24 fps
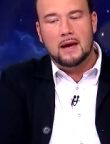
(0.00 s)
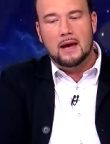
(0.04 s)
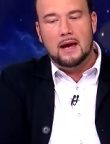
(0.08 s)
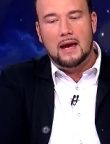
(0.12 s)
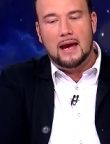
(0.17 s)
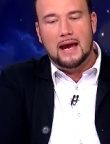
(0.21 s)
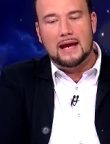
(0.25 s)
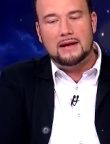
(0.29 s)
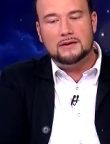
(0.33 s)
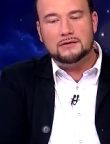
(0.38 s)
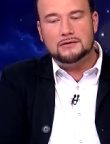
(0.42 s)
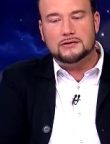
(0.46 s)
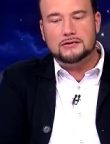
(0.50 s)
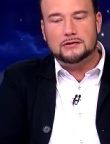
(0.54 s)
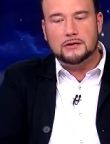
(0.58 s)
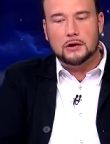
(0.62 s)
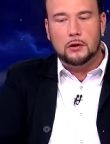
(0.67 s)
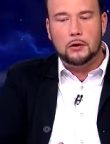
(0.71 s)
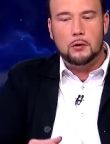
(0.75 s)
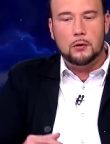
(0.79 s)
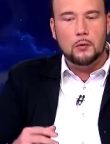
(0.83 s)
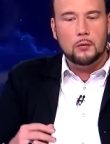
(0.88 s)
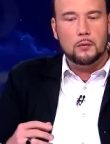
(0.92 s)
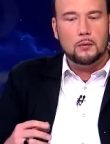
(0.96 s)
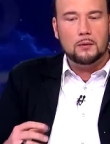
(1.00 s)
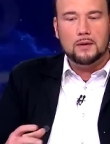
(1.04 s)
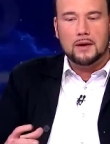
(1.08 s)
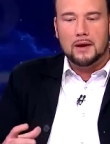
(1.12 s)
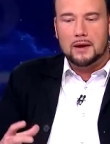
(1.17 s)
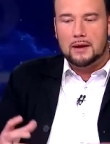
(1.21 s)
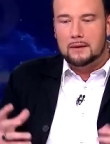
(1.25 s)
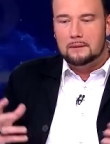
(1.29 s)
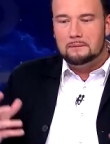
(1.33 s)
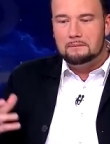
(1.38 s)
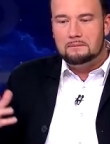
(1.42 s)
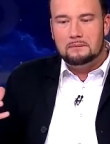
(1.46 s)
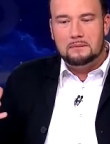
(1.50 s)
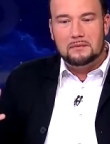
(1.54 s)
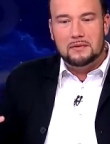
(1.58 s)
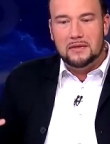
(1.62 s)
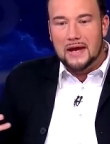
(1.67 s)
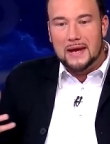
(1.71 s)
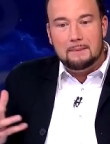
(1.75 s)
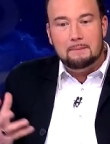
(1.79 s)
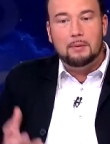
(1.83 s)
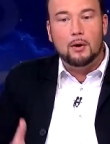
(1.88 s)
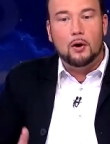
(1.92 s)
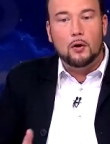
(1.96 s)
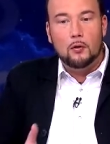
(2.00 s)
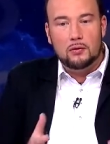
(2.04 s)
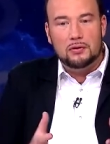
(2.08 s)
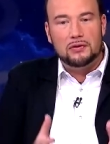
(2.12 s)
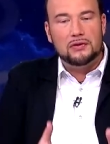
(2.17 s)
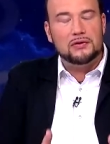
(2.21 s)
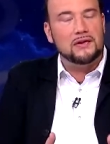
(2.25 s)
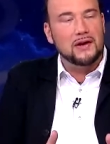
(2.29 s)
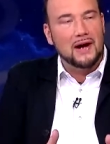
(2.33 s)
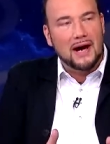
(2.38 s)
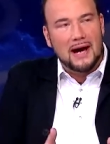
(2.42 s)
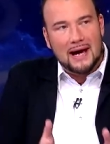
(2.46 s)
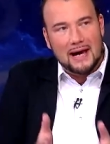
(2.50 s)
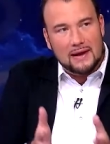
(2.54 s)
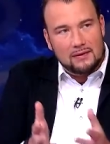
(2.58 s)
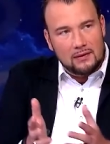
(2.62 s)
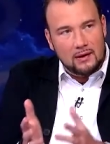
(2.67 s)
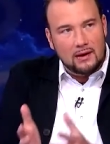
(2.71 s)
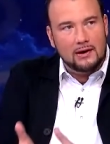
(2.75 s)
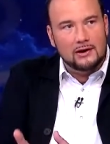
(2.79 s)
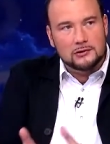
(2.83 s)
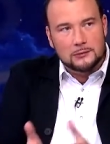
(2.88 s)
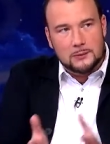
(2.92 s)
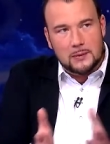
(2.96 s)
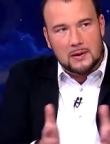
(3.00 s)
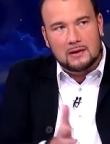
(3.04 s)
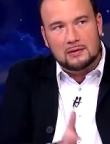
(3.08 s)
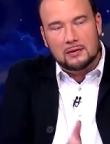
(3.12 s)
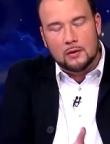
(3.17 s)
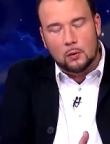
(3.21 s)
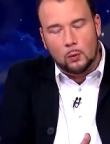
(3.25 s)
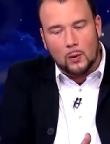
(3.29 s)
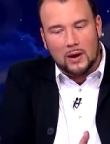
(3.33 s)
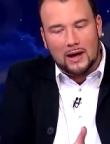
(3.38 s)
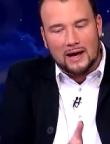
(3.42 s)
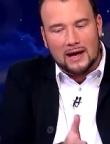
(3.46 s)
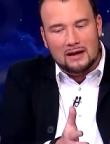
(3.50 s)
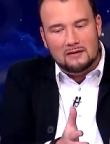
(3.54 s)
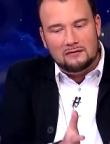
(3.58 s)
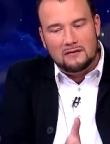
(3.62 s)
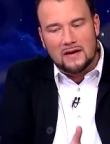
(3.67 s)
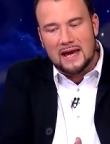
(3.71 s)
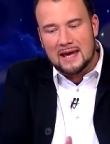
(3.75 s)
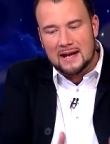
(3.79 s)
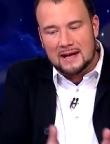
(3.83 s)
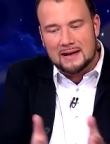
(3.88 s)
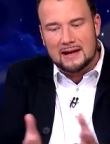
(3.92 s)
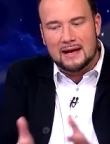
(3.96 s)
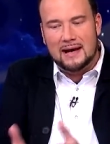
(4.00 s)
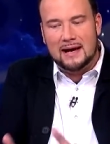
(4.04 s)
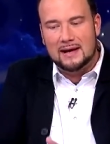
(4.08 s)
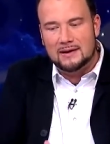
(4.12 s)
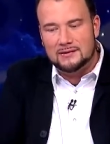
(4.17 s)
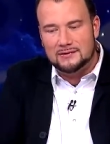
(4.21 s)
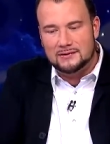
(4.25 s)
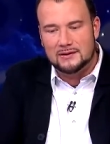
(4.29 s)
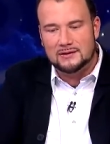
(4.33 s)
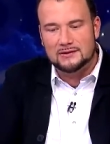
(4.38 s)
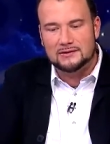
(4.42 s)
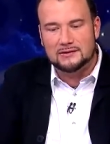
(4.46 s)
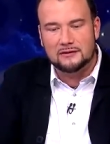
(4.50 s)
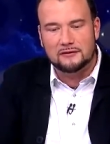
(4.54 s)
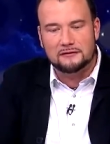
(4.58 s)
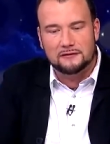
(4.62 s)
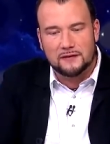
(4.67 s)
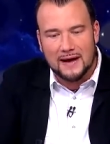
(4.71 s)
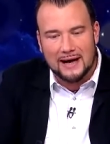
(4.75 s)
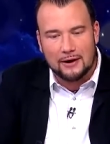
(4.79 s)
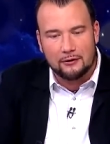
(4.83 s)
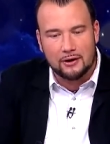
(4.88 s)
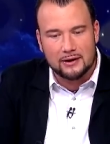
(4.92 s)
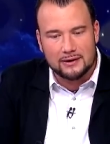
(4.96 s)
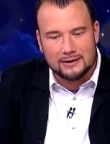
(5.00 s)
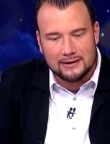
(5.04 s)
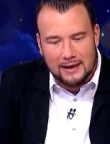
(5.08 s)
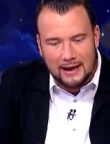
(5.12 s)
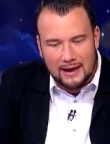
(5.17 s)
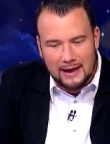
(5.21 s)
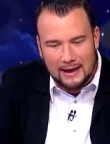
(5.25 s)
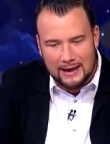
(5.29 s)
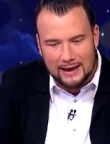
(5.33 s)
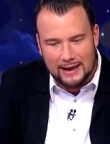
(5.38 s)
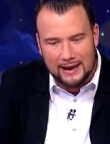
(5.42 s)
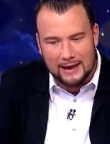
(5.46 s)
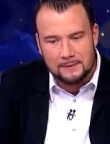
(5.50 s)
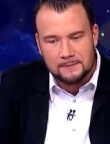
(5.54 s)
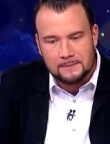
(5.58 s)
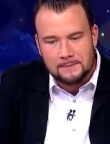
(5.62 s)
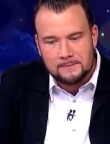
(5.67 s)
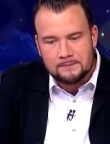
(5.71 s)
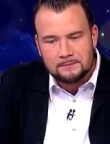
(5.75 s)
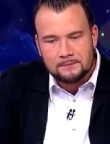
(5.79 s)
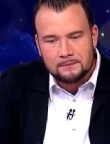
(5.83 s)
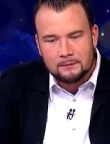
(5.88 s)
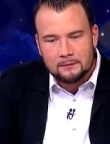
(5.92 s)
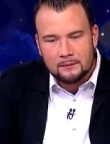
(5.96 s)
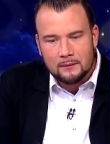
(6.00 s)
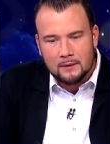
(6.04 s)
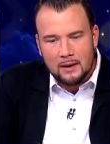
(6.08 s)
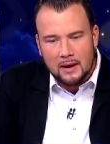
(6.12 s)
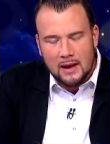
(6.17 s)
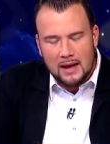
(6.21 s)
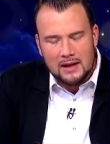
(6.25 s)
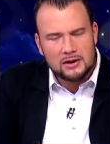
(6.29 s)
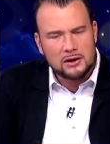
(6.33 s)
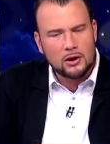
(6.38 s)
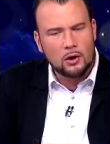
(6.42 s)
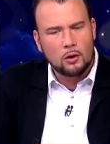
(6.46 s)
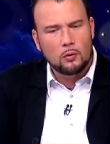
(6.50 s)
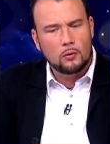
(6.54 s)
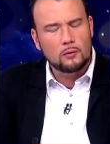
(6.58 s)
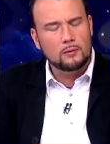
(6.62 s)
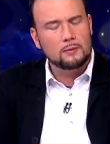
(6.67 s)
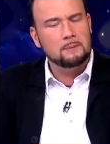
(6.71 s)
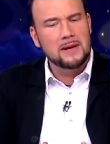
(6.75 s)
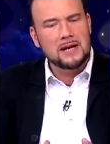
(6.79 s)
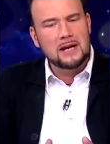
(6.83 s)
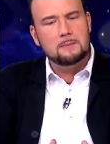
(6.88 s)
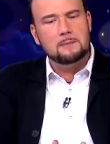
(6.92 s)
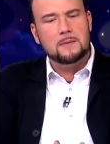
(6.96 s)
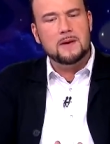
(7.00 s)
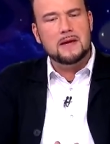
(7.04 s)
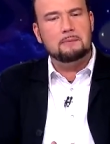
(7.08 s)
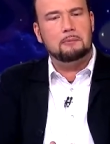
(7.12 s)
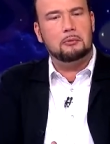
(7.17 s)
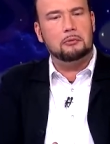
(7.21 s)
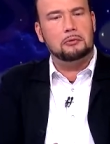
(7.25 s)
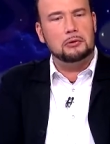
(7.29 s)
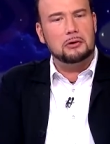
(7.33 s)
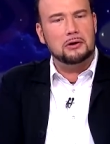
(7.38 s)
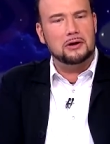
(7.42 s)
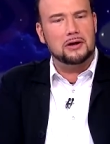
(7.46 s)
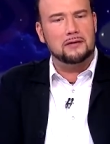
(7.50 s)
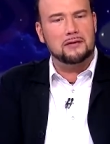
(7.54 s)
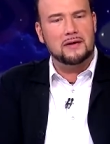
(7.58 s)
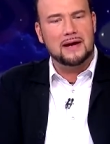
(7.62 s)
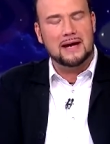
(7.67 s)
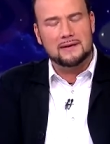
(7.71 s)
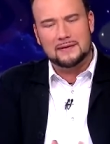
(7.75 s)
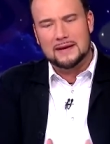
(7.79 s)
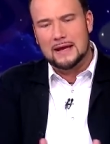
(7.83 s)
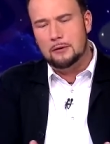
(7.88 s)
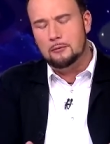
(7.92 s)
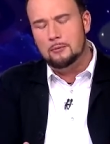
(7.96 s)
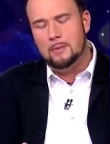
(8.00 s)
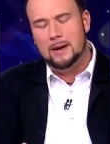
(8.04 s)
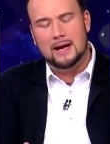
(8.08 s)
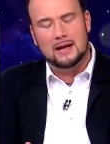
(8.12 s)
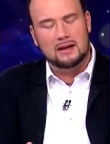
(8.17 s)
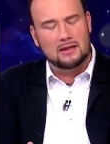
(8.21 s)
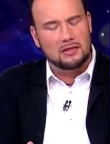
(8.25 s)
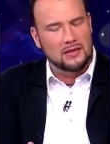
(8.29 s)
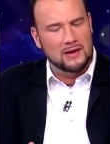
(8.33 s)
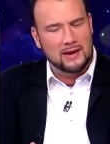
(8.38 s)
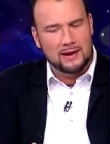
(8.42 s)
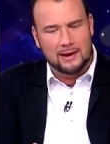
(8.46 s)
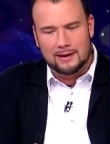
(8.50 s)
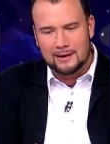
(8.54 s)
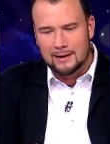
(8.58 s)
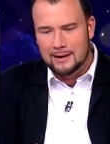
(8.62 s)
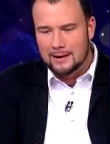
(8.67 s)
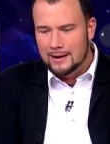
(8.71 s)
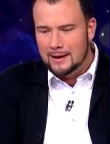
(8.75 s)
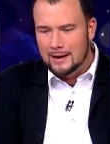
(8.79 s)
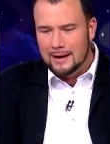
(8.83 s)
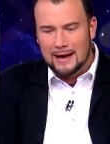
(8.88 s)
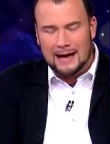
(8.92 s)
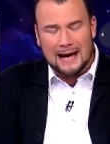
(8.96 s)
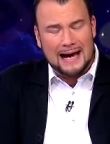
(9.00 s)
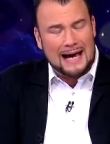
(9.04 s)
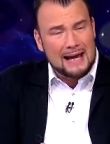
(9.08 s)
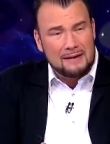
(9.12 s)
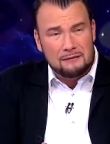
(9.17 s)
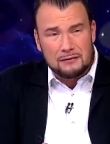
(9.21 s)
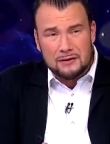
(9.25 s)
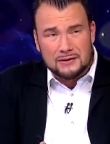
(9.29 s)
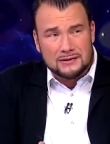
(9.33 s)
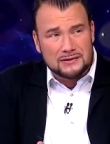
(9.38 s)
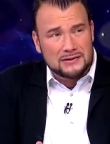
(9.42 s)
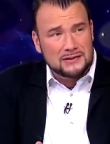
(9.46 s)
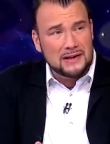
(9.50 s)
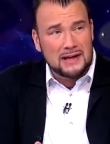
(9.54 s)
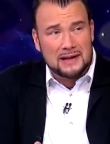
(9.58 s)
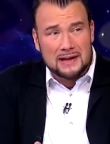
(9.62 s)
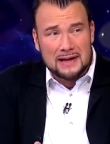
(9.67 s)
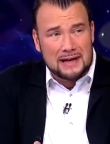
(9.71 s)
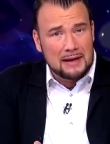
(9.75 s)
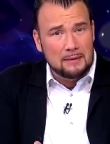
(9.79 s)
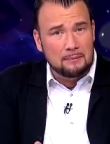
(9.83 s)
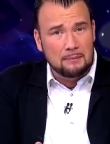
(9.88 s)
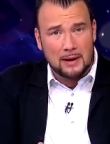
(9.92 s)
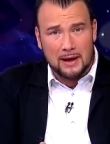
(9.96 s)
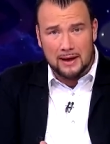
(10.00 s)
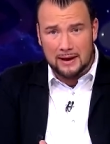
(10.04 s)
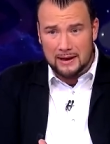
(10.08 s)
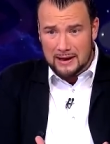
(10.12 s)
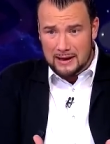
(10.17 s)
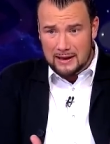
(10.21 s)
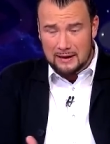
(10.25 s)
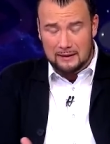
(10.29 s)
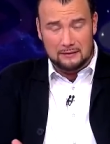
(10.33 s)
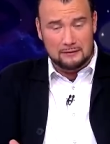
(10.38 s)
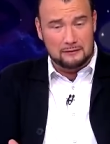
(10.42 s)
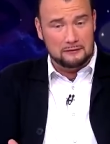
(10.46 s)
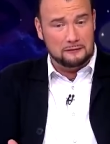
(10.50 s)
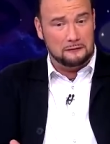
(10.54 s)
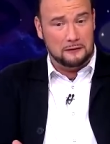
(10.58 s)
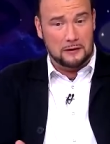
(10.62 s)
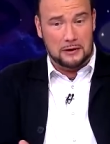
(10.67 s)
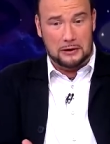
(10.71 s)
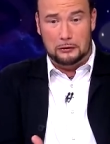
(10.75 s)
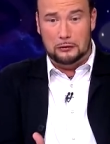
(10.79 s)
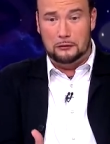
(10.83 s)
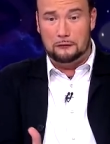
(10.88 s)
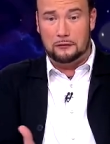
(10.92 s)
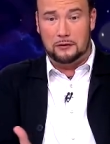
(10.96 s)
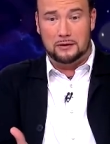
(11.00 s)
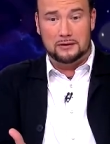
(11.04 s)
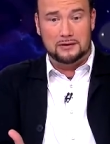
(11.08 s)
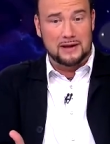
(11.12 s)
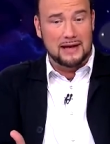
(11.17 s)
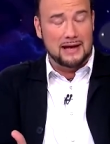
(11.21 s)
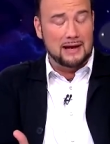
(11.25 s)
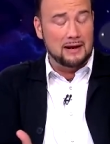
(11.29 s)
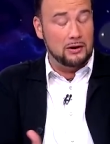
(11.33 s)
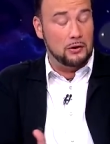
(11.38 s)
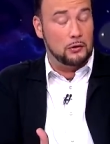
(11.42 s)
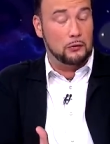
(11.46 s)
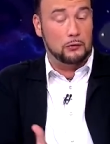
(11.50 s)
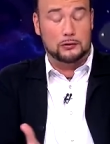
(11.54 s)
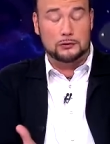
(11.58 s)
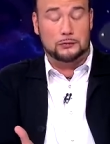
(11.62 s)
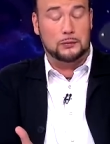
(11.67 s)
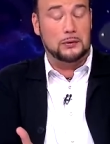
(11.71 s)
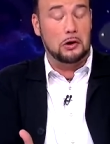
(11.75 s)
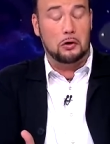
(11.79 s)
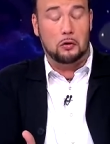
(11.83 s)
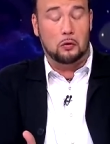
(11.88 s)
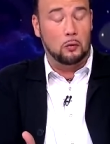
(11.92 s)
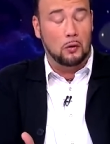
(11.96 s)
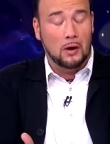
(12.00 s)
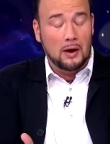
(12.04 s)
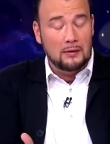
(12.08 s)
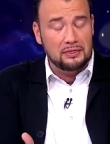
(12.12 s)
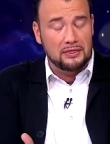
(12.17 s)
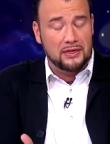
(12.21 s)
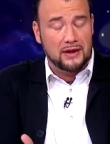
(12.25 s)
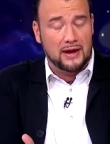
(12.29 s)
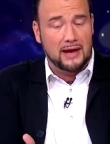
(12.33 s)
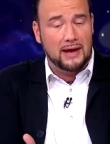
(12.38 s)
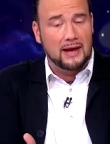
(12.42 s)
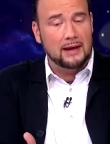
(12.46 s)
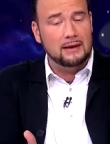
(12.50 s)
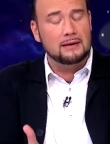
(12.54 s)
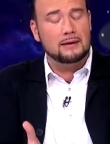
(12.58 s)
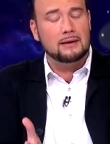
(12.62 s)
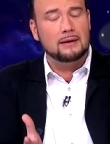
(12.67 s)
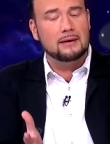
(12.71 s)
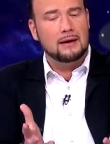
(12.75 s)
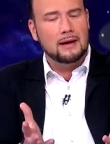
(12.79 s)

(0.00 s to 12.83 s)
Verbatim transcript: And so they both die. The husband and the wife, Ananias and Sapphira, die. And you know, many people look at that and they might think, I haven't seen anybody fall over dead. Of course, we don't want that.